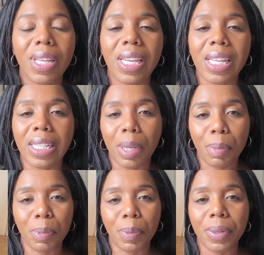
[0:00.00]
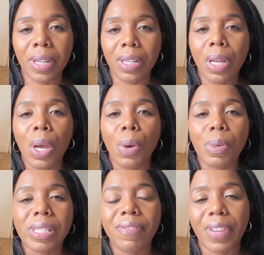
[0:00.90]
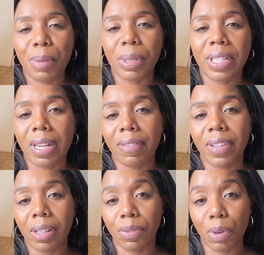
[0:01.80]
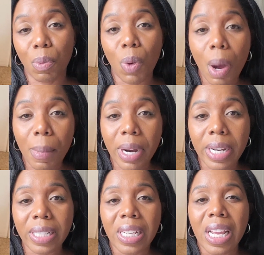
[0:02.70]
in leopard print with some fabric that I found from Walmart.